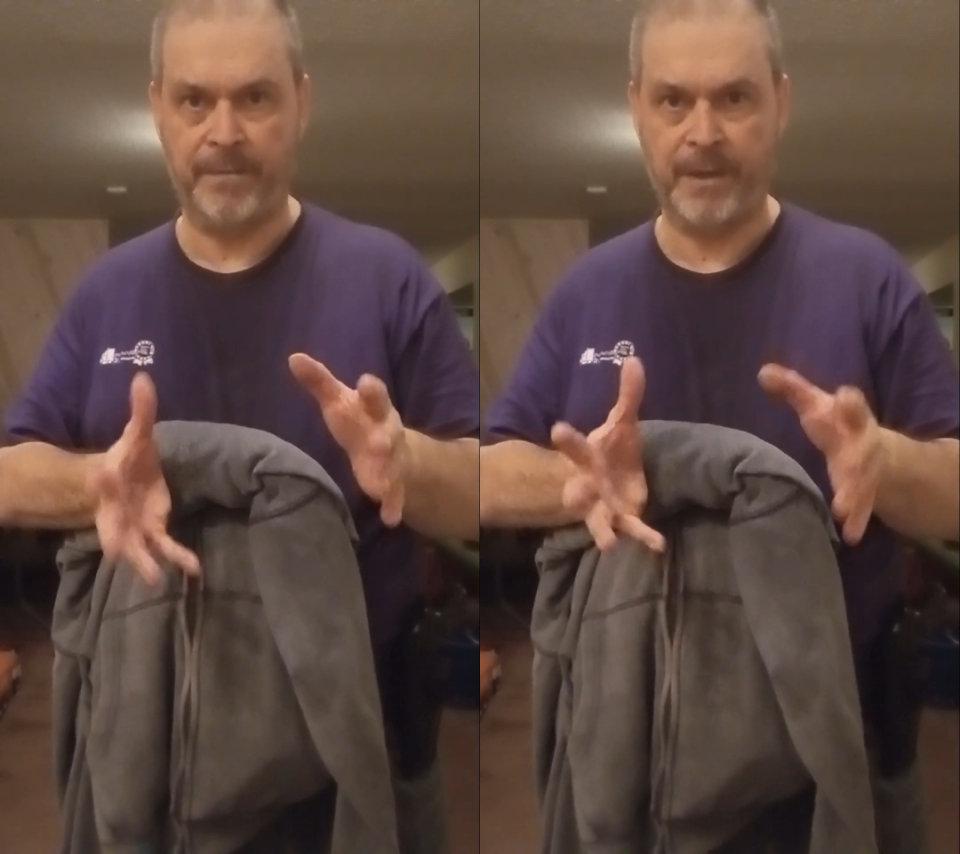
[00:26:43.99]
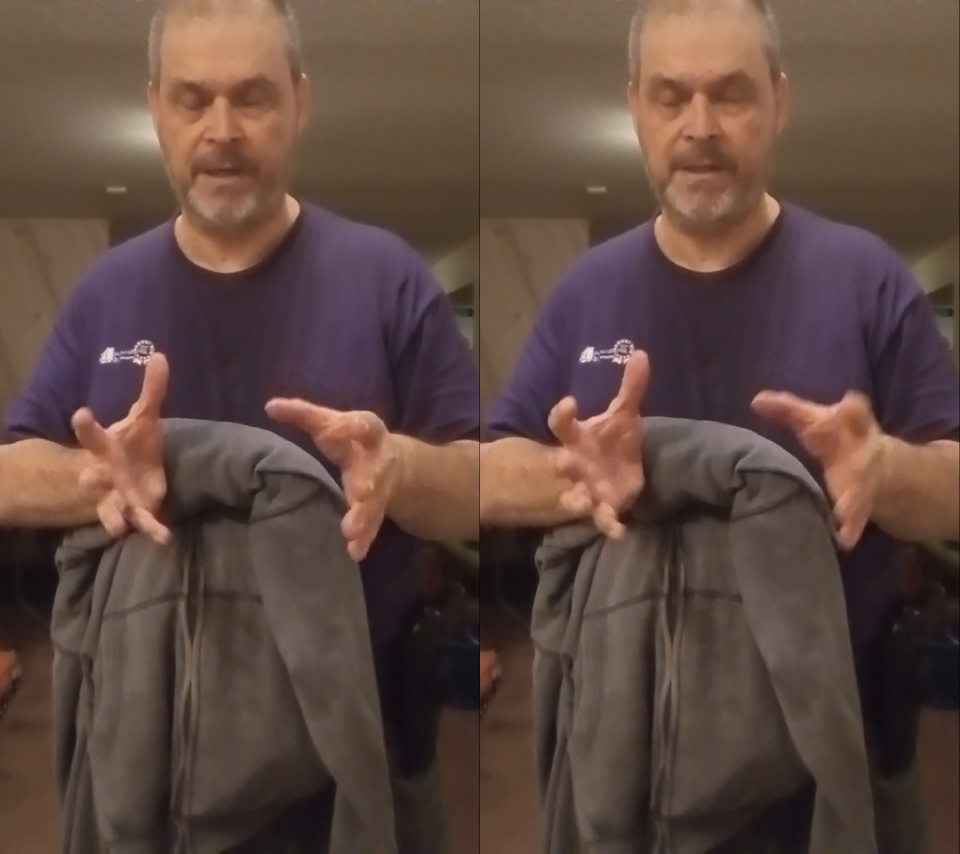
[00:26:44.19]

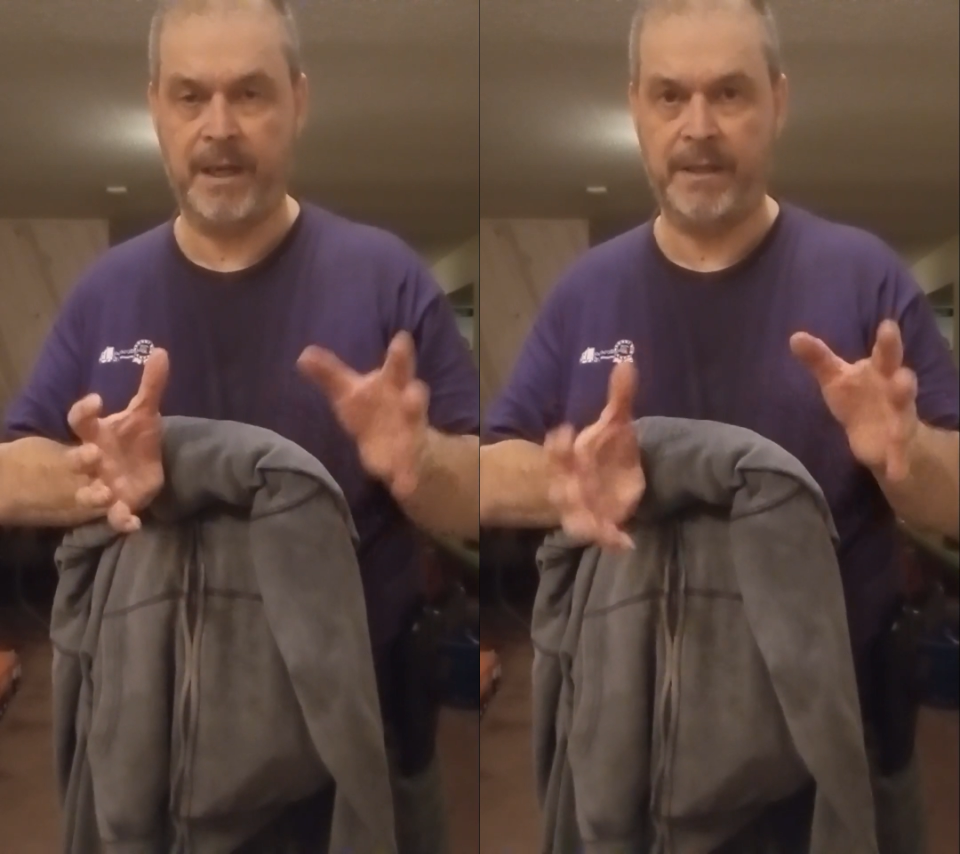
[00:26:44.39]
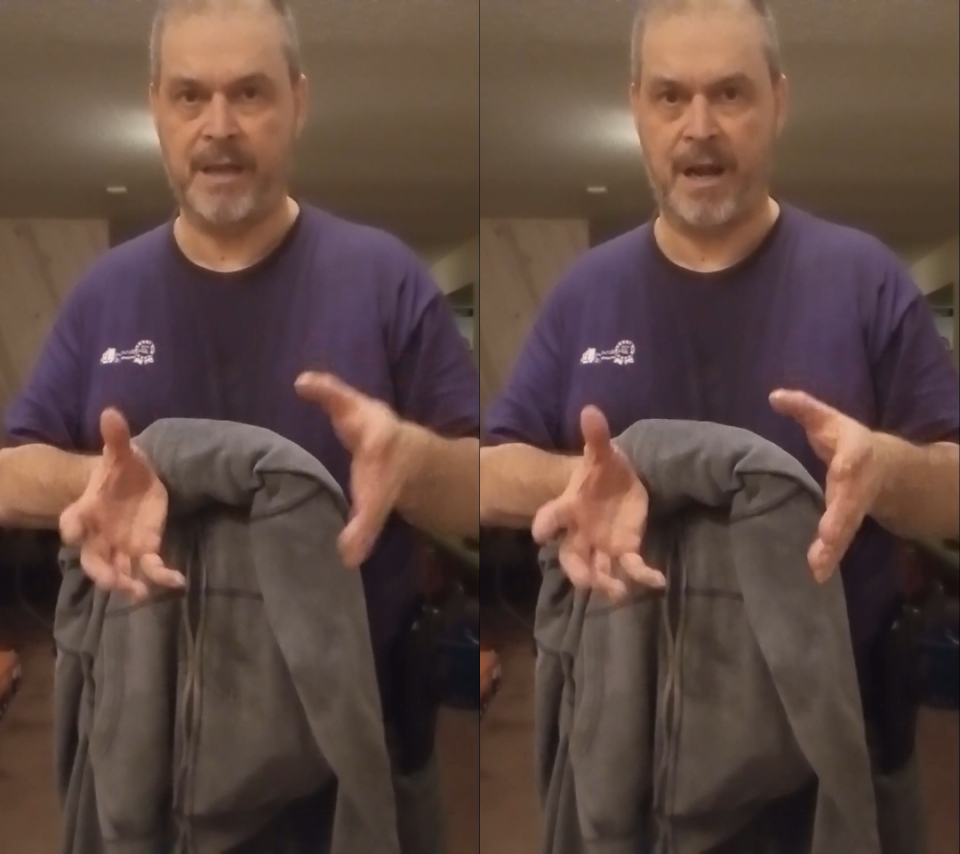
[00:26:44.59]
It isn't
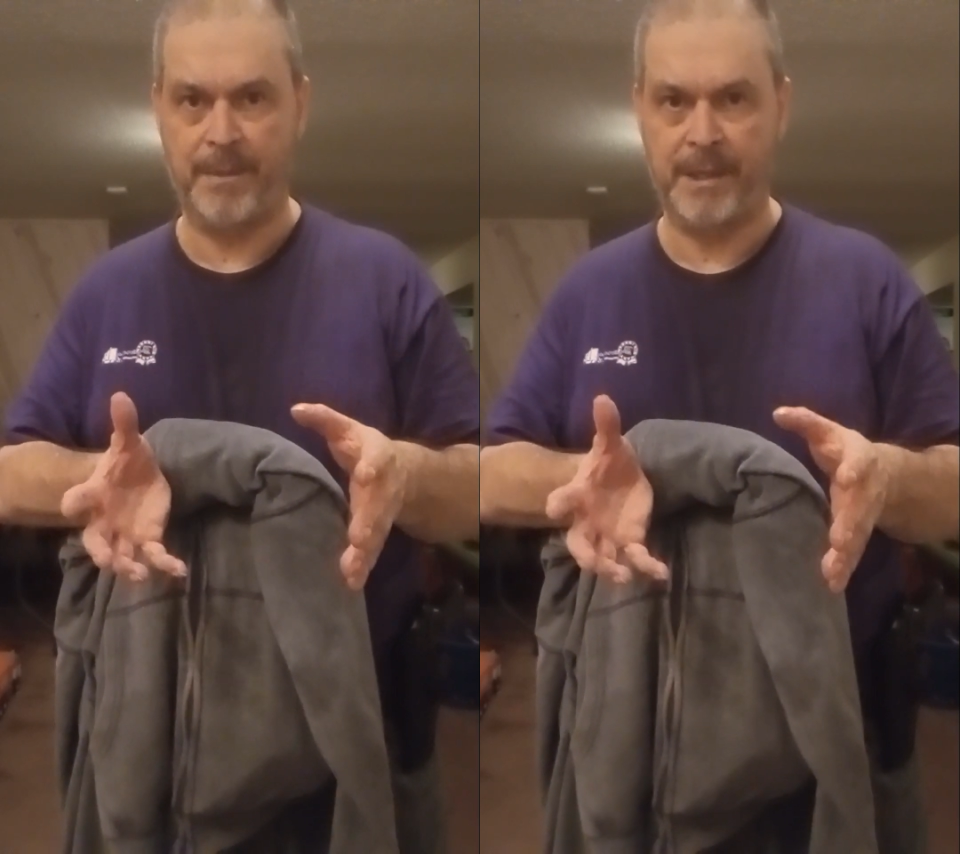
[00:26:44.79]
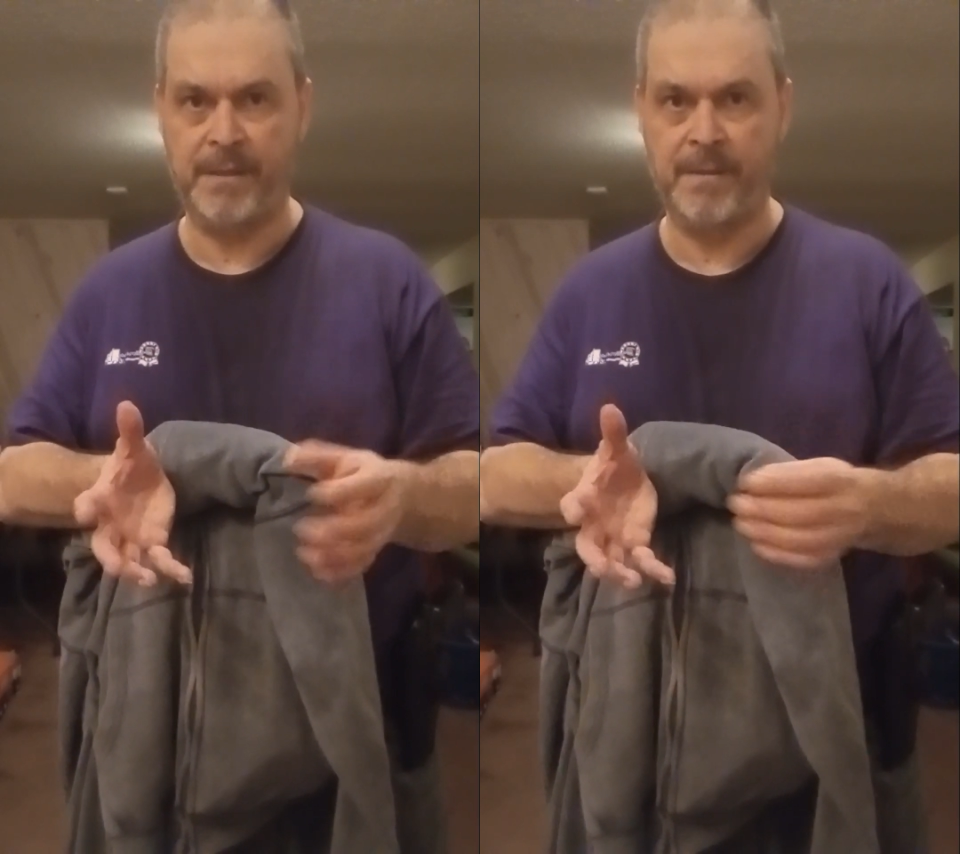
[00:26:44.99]
like
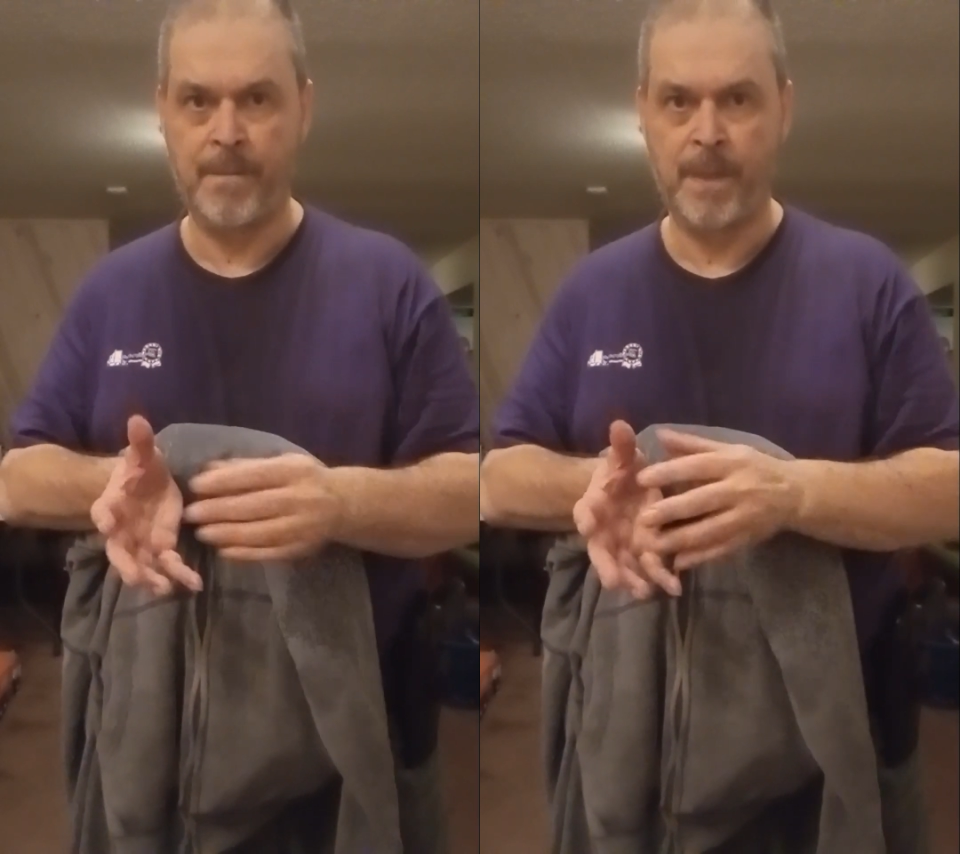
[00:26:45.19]
zombies.